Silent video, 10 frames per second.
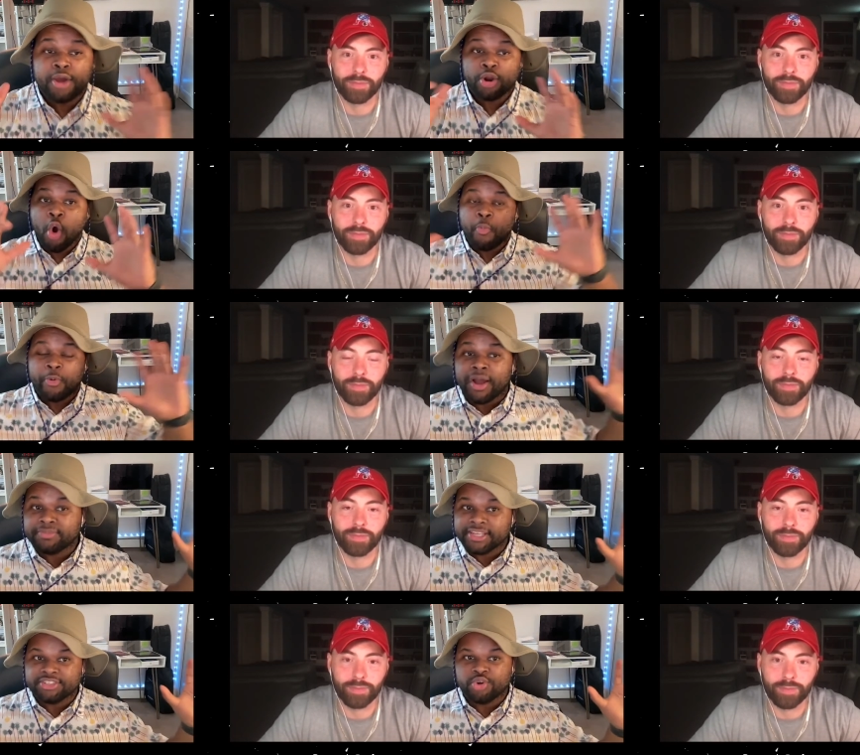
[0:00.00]
Speaker 1: open up these
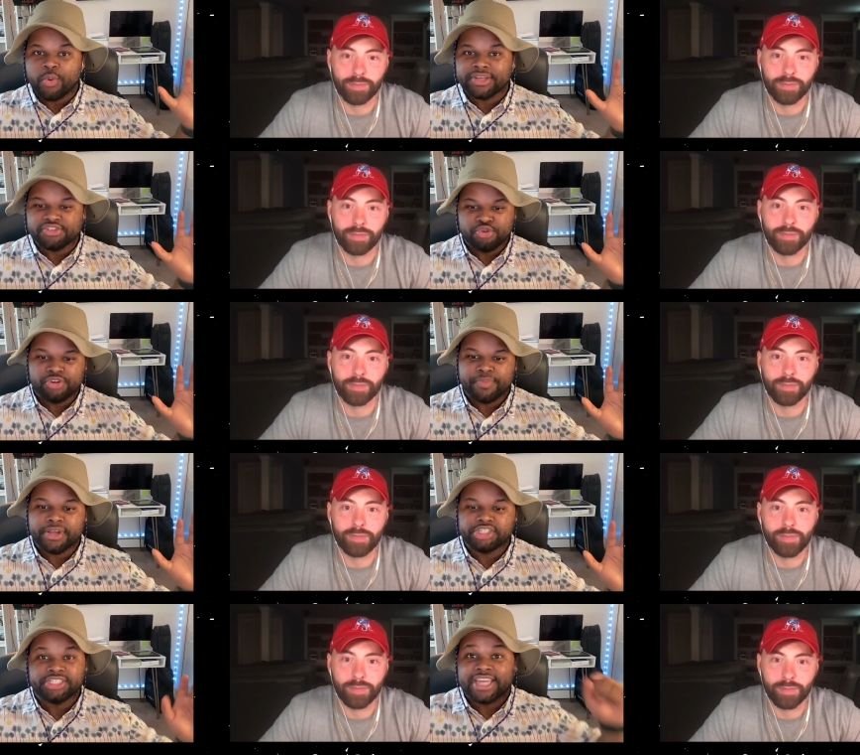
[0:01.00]
doorways to new
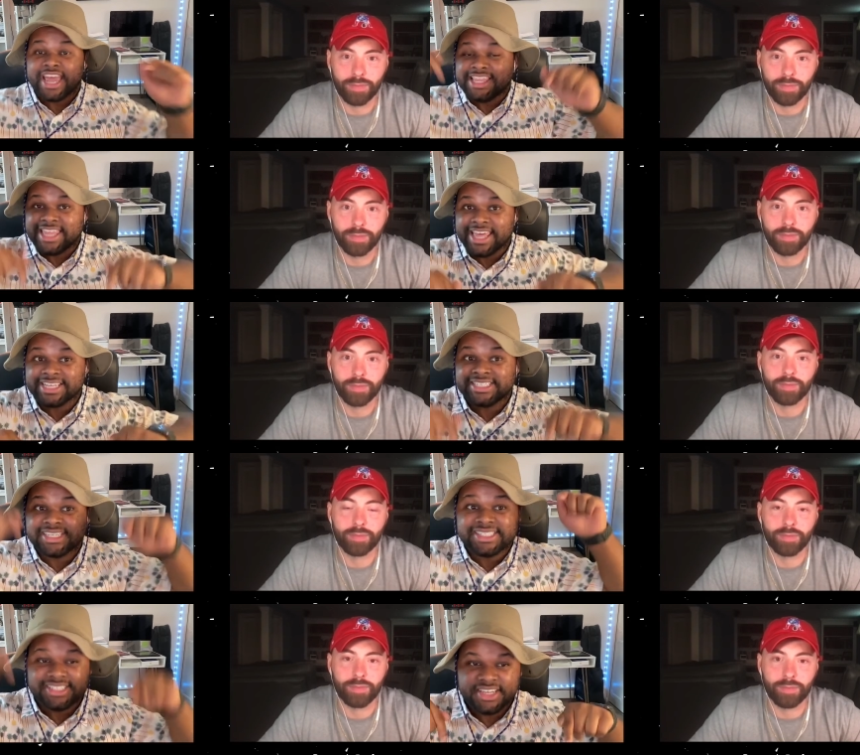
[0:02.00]
dimensions in this
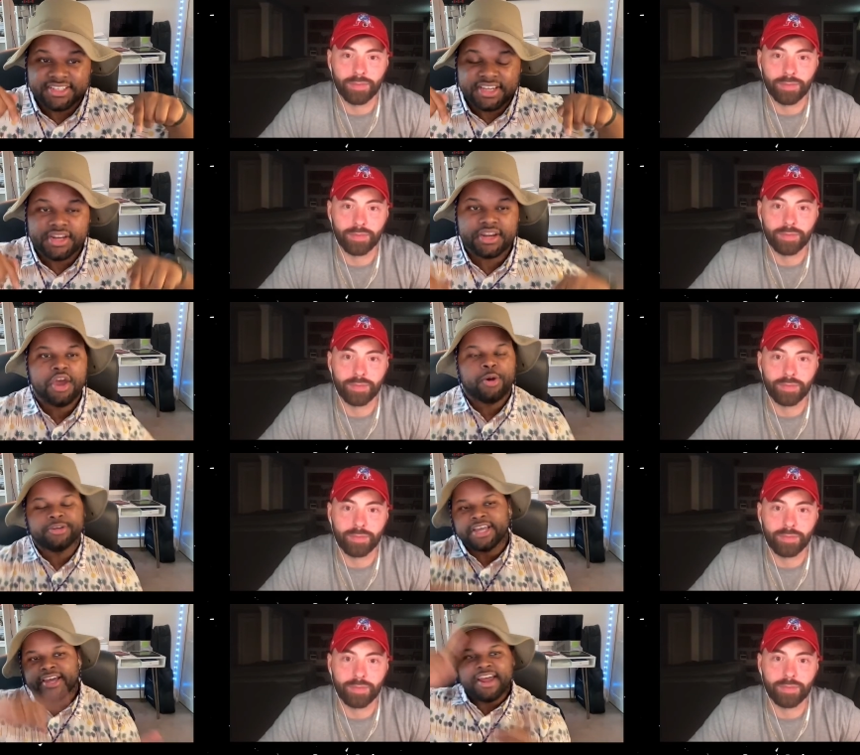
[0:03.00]
season? Or is that
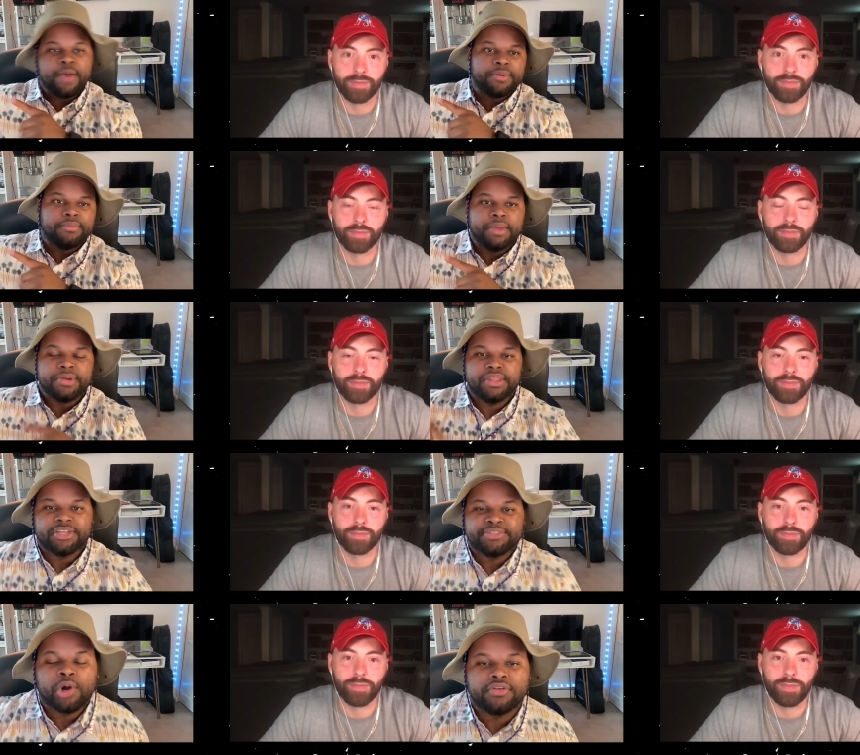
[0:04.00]
going to happen maybe in the Ms.
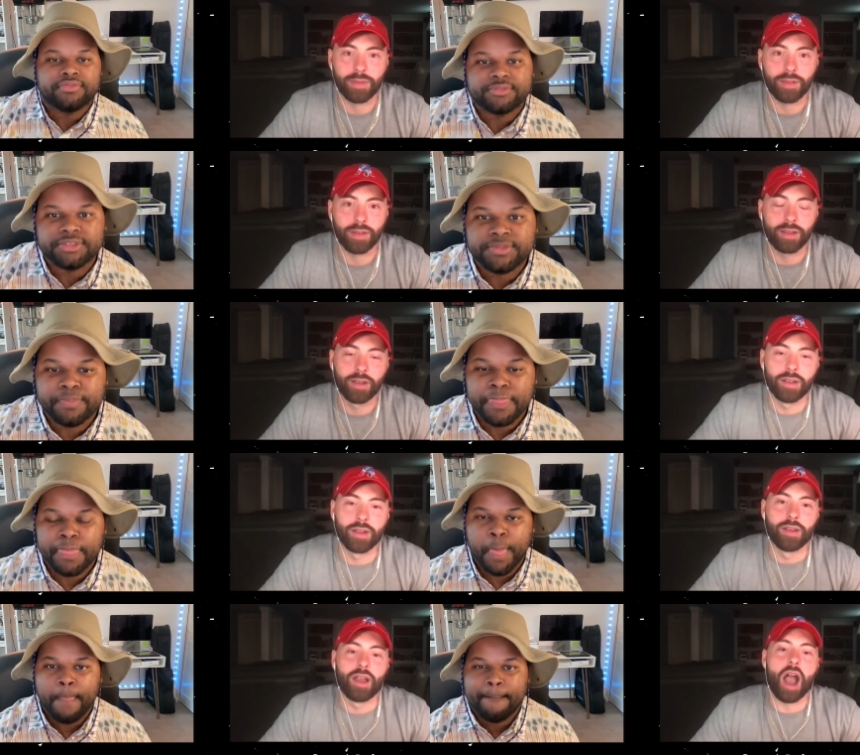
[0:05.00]
Marvels?
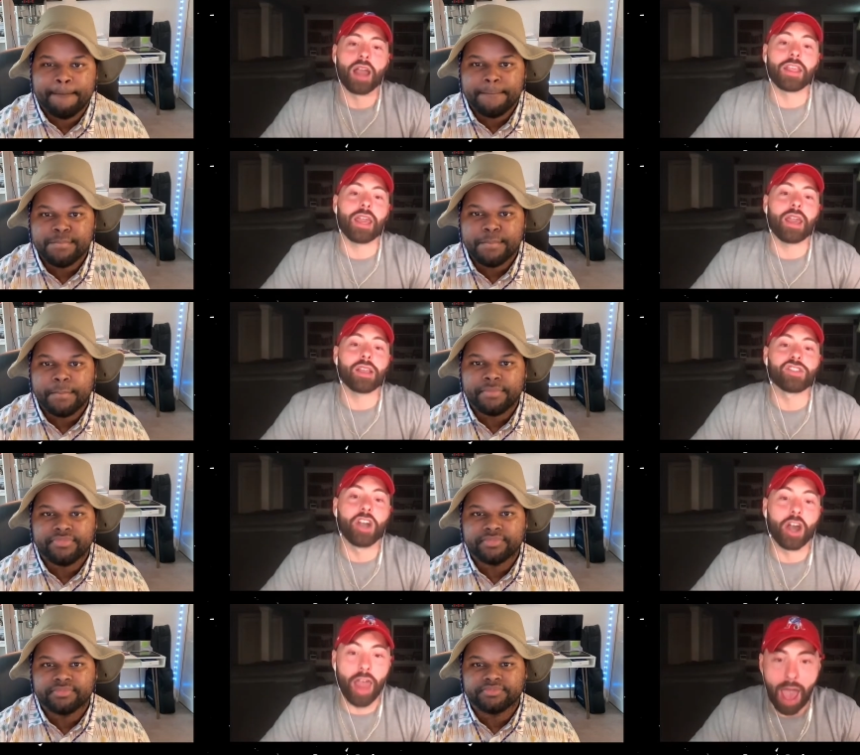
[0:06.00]
Speaker 2: I think it's
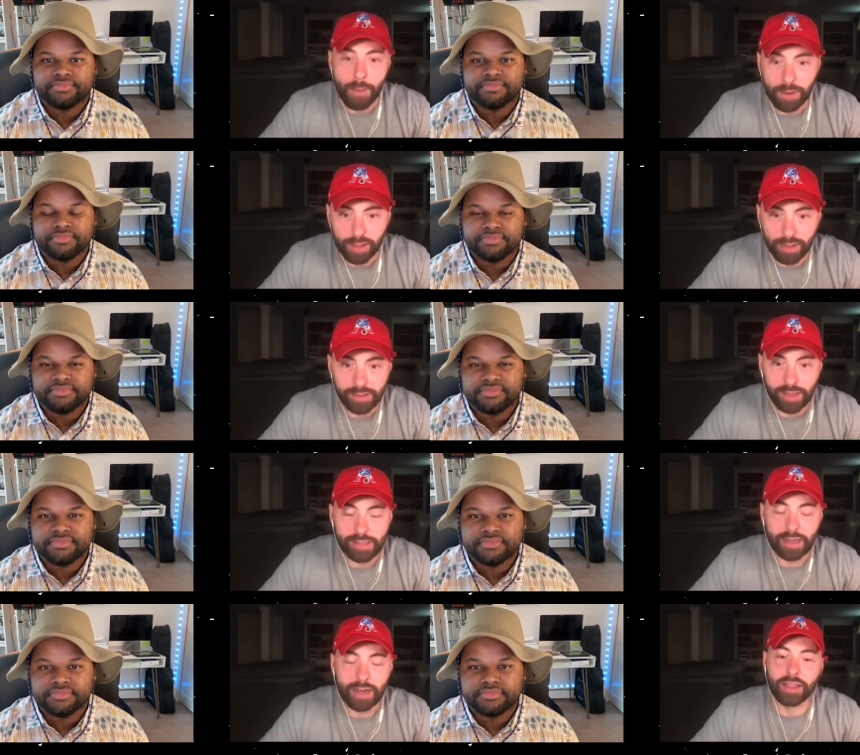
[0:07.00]
going to happen in the
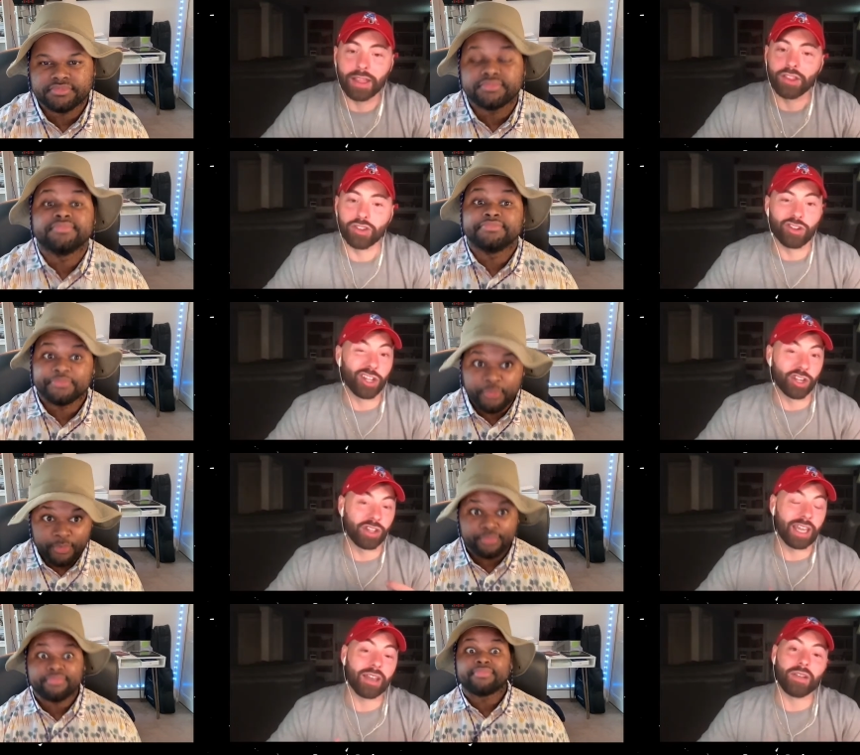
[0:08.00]
season. I think they're
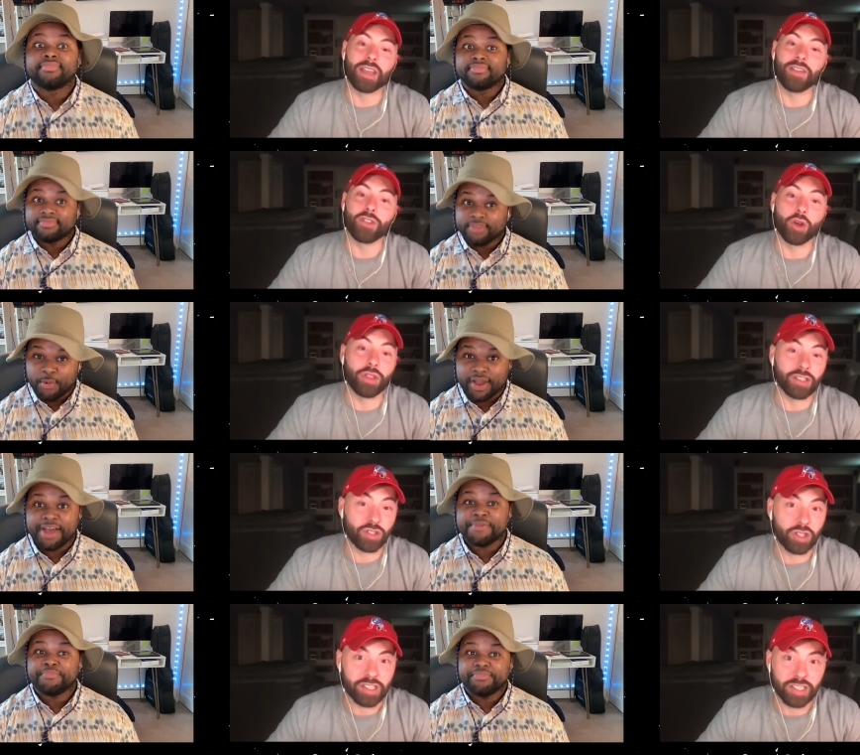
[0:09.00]
clearly, even though this
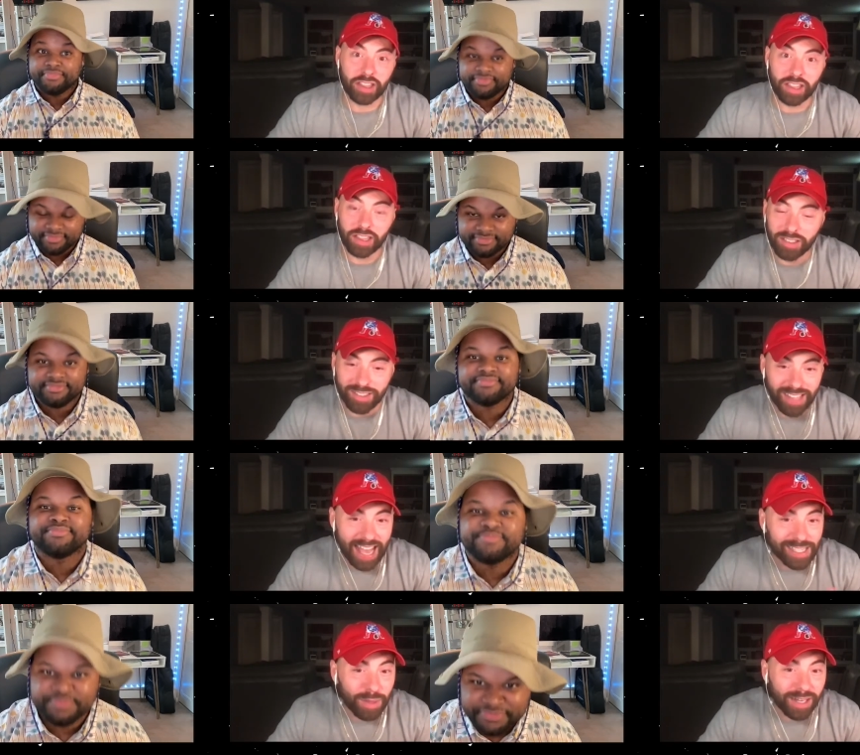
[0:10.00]

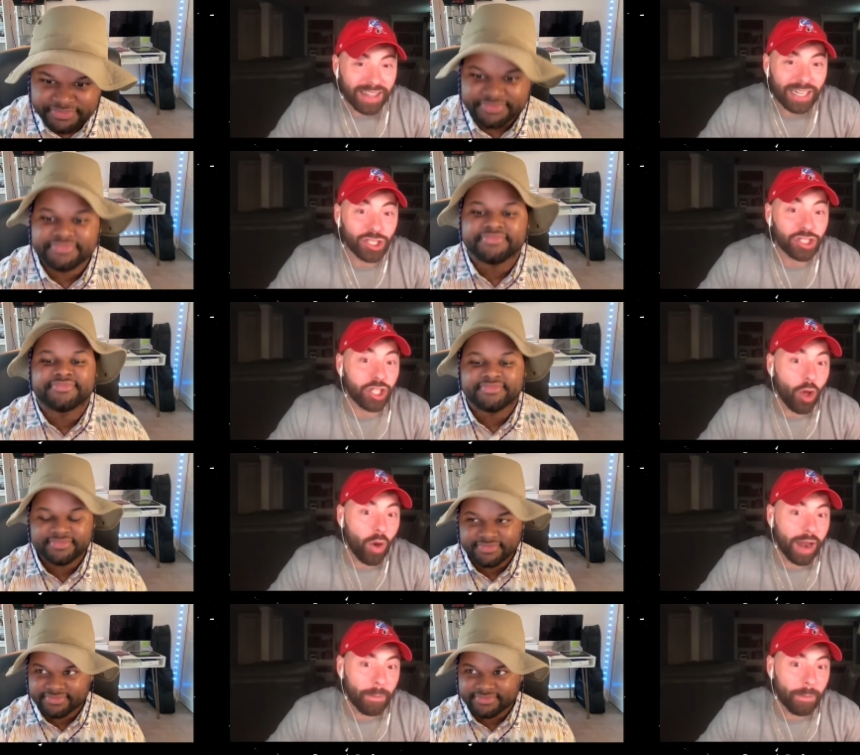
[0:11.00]
has been a little slow on